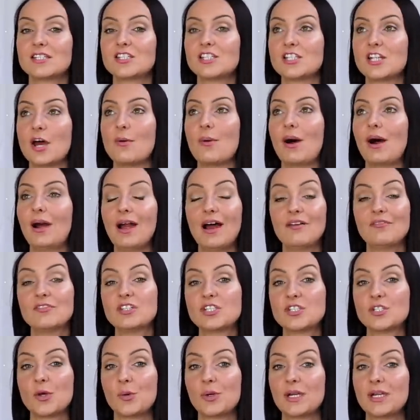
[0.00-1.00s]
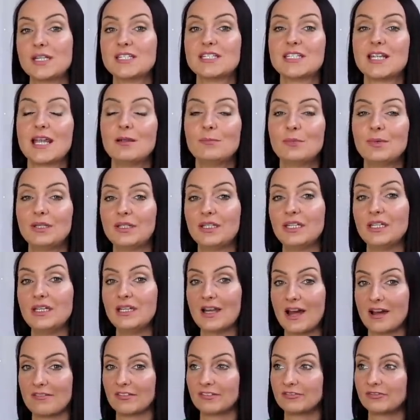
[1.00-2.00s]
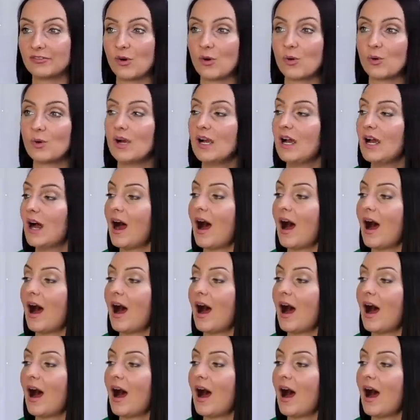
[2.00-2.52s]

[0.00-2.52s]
So I haven't sold it. Same with the Neverfull